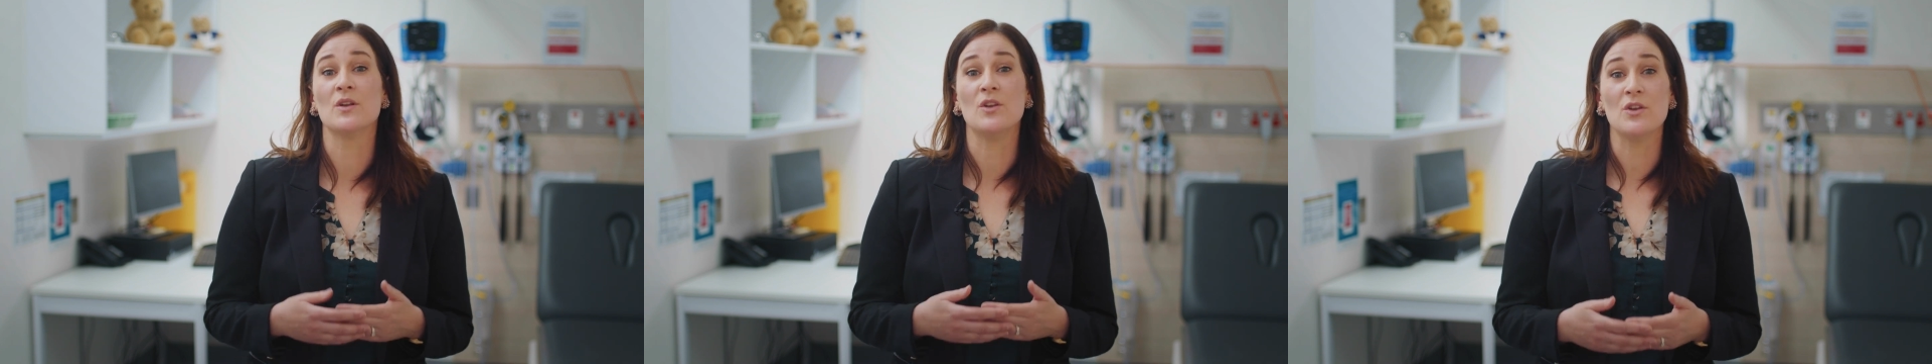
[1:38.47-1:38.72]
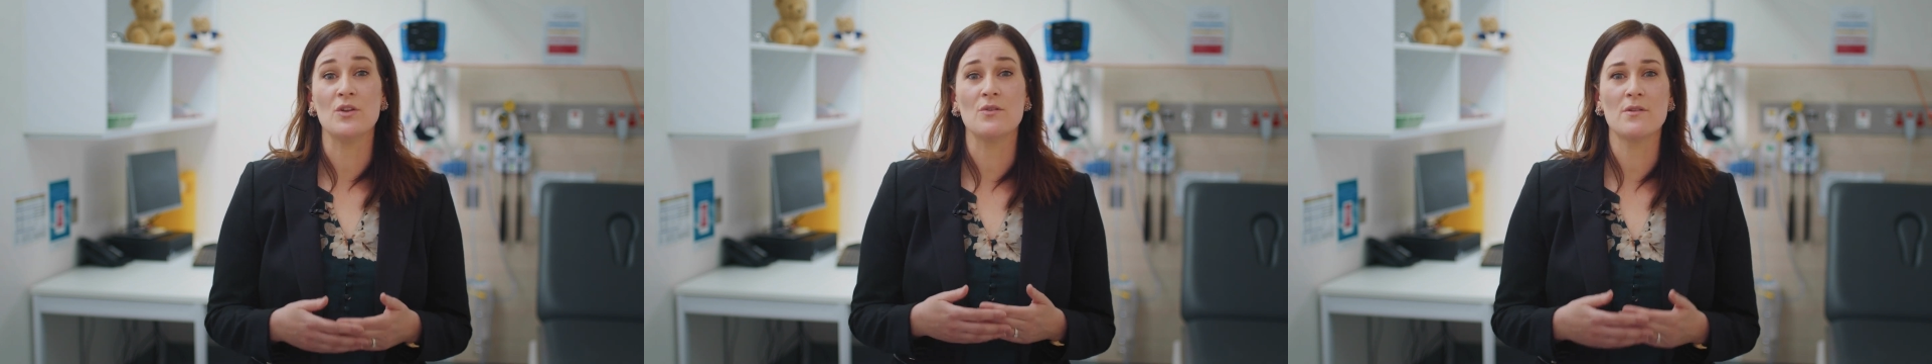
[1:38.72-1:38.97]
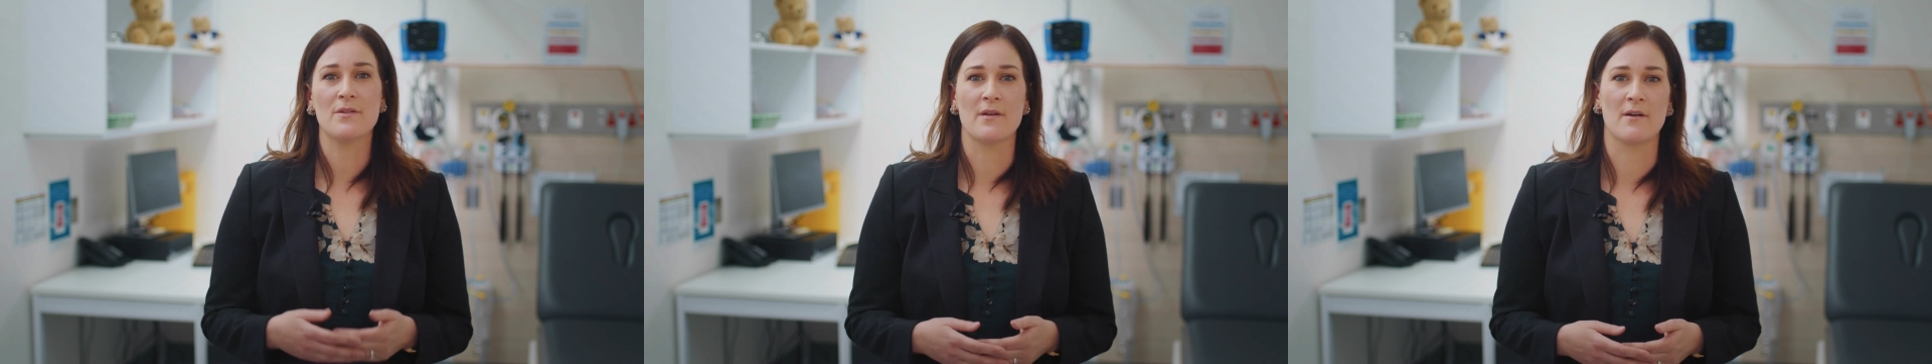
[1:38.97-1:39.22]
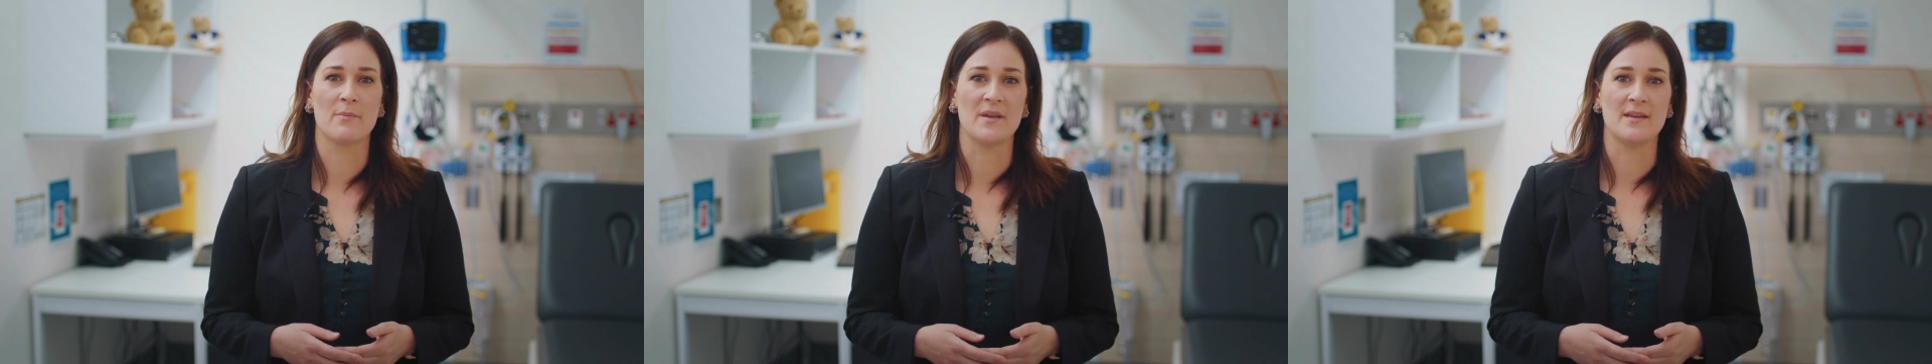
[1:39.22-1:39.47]
new
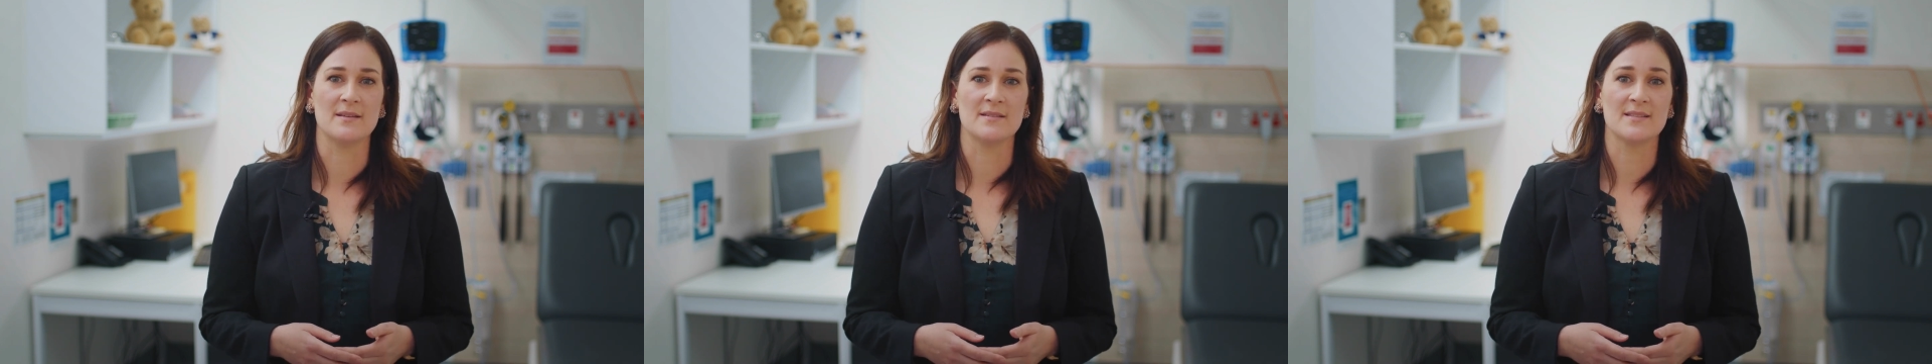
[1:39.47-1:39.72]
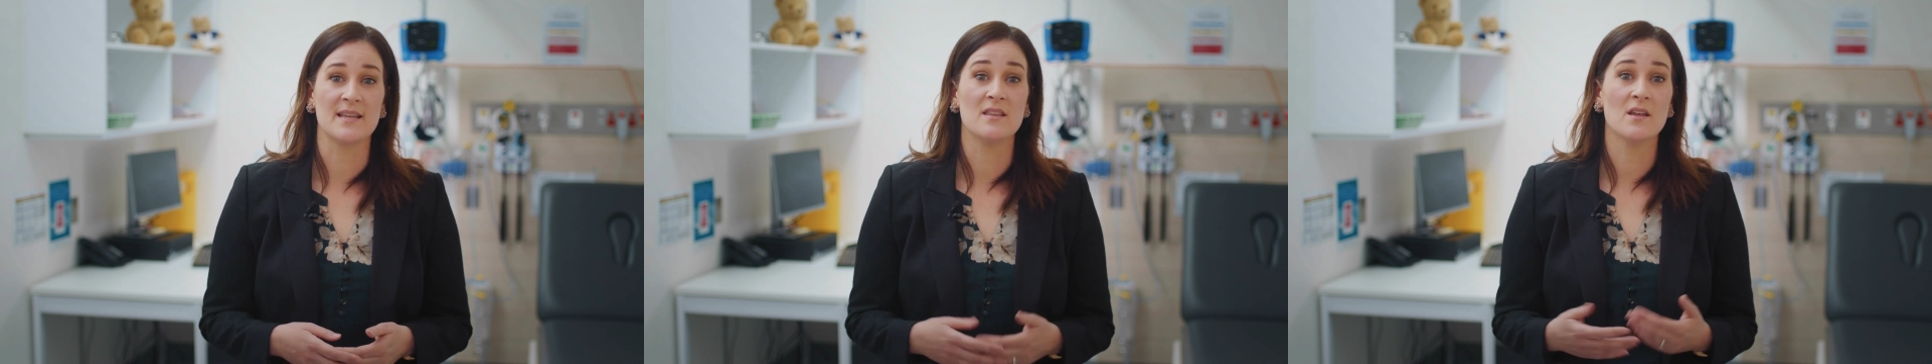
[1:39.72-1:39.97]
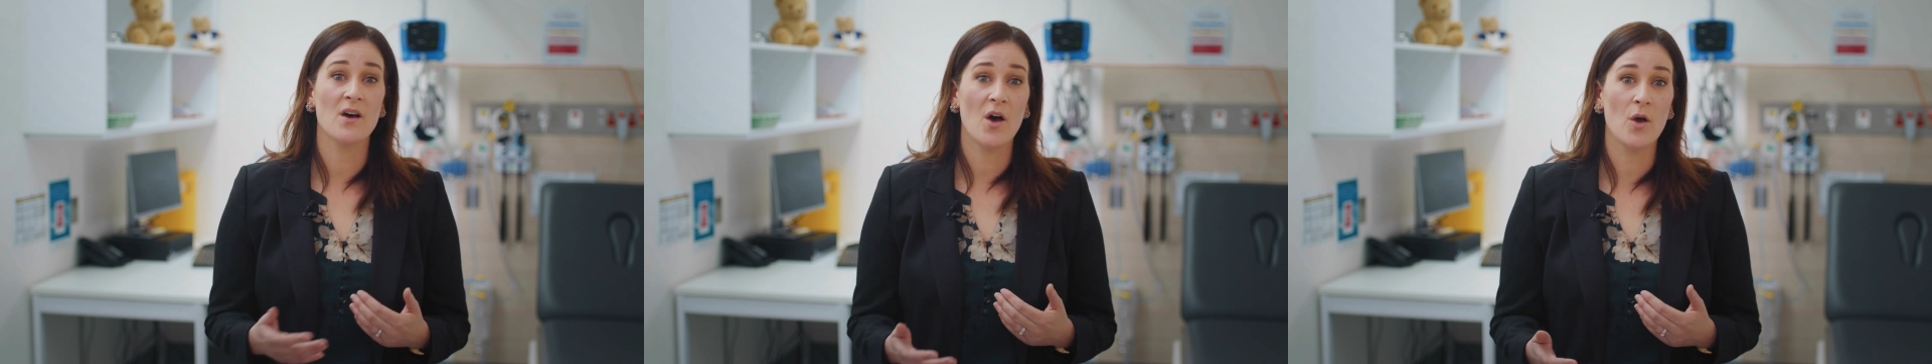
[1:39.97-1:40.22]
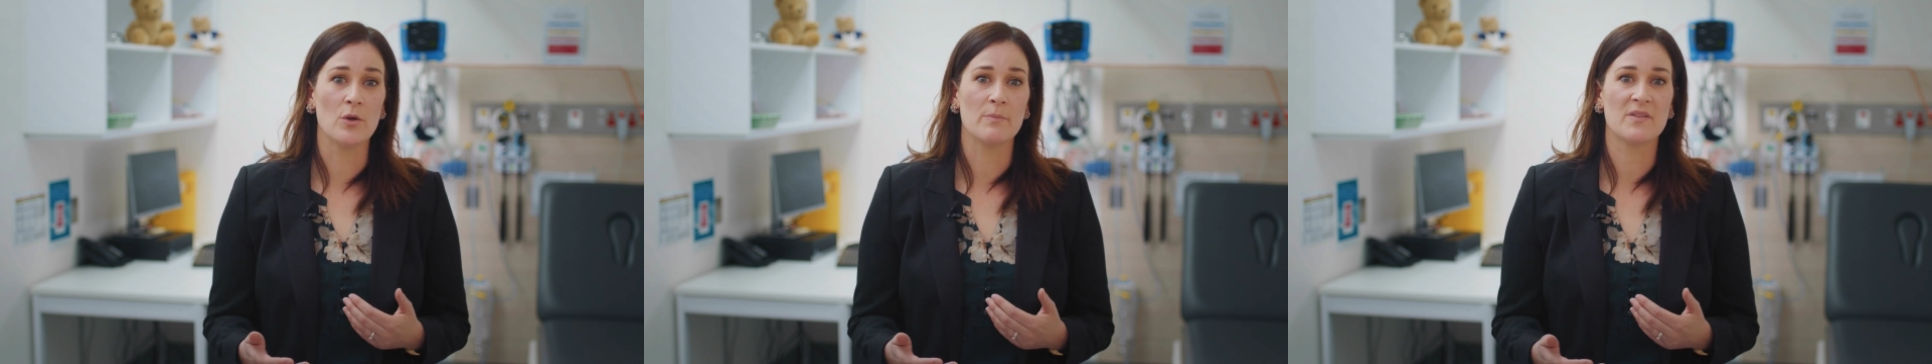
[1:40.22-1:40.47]
therapies in the
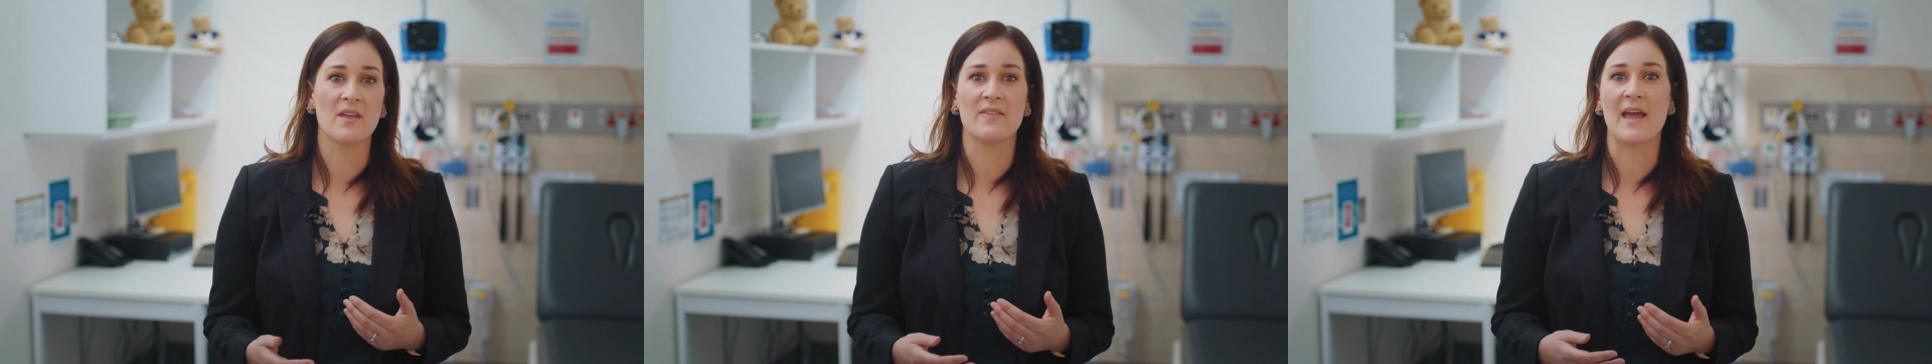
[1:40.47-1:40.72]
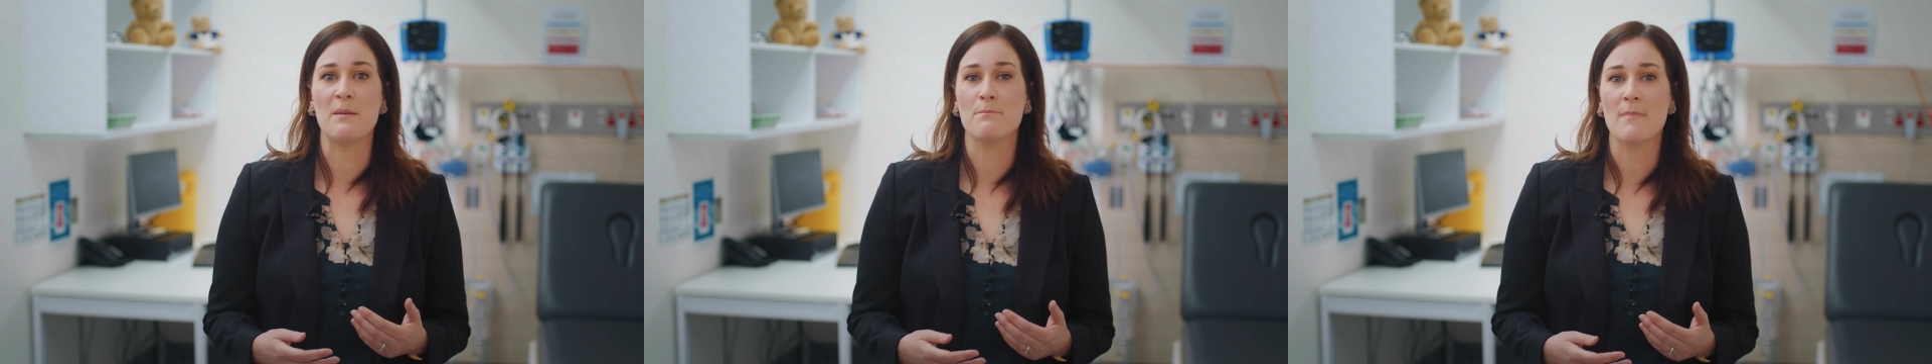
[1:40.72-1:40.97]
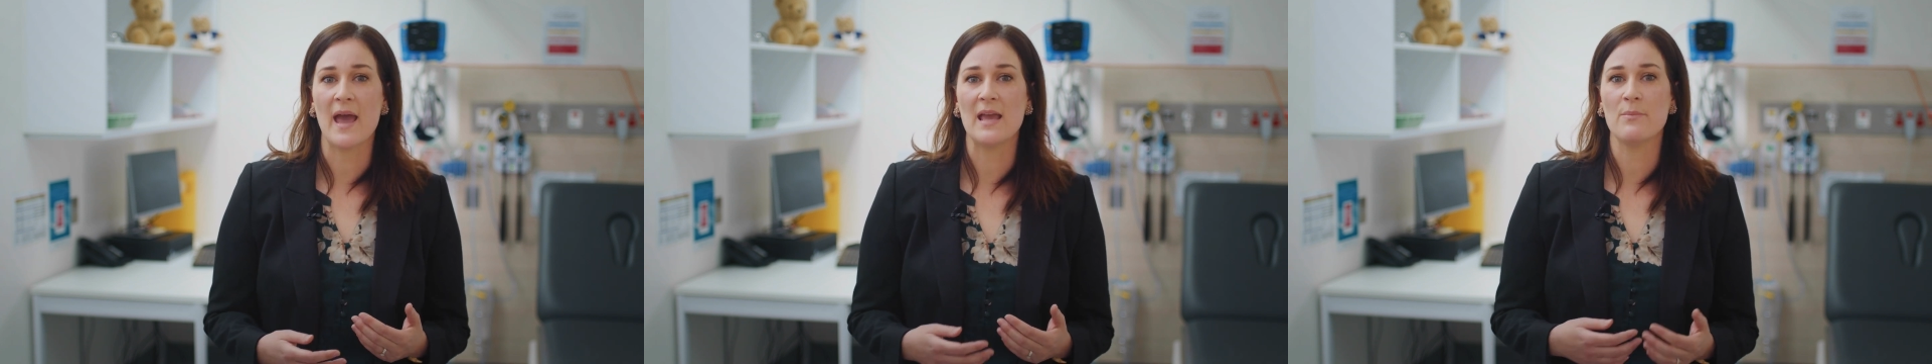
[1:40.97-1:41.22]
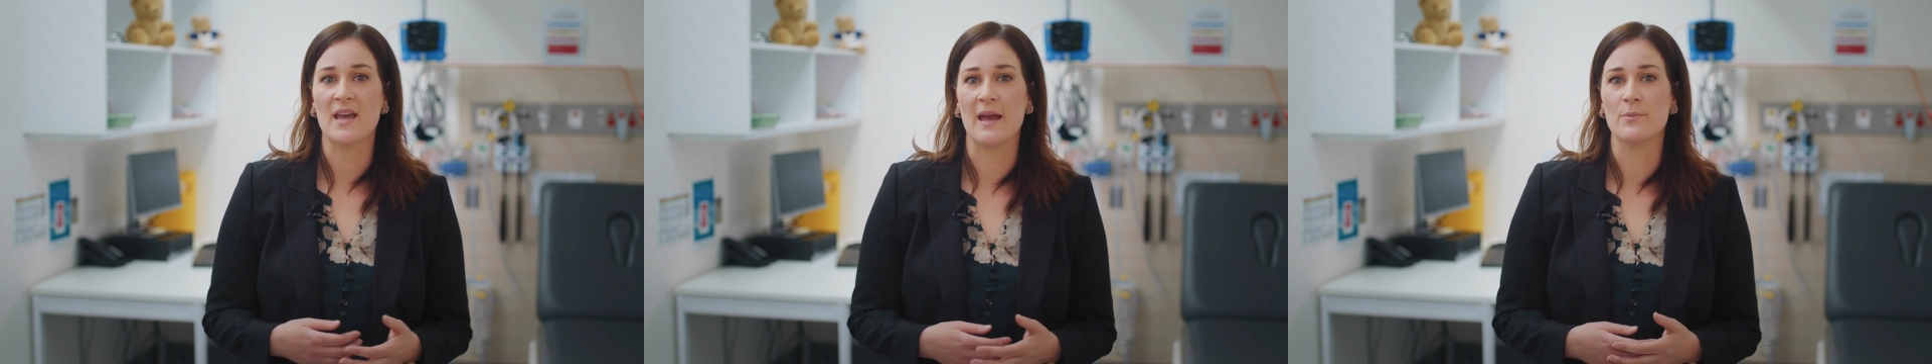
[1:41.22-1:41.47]
hope that they may
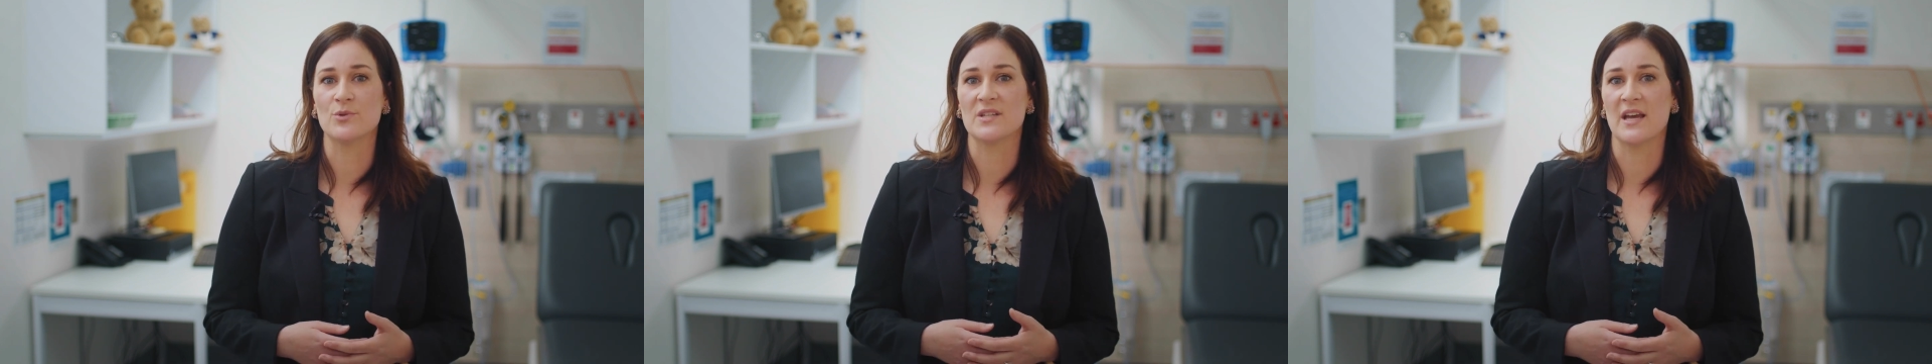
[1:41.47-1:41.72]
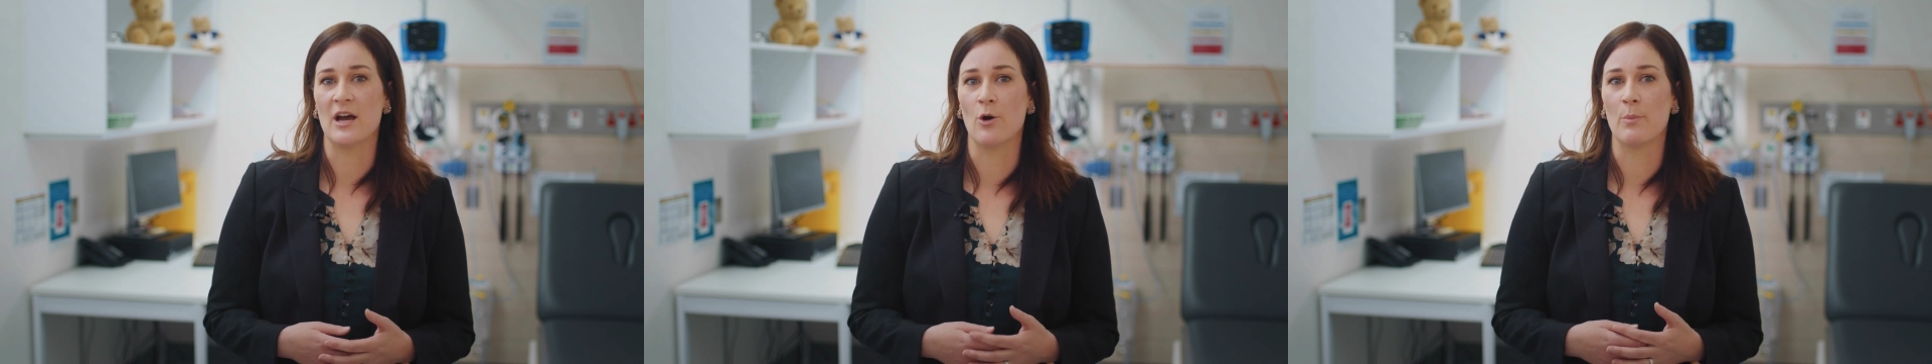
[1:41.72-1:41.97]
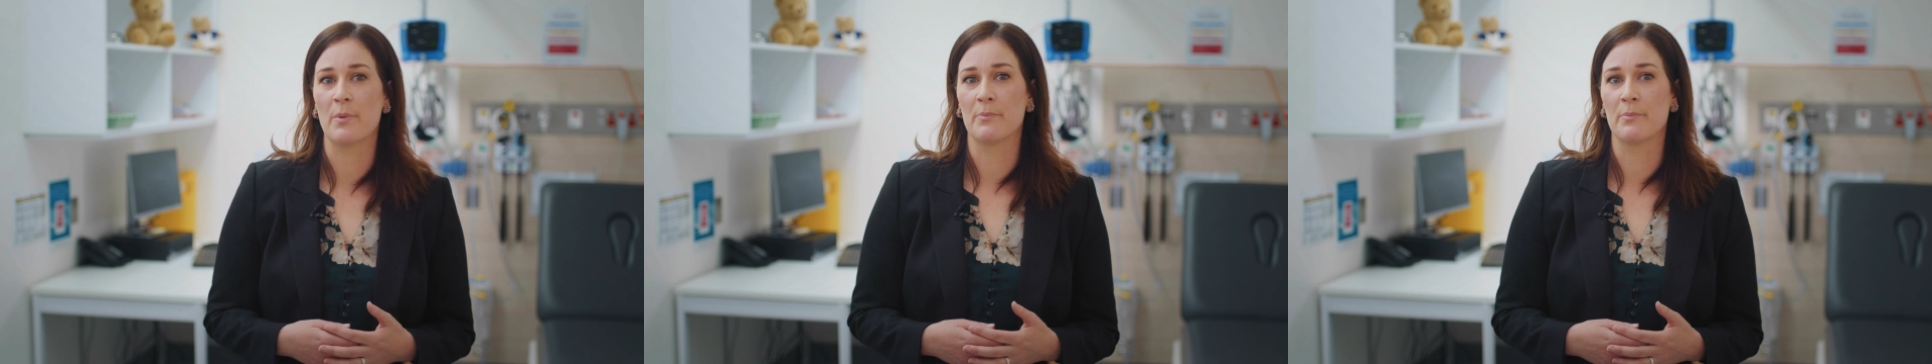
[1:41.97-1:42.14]
be able to help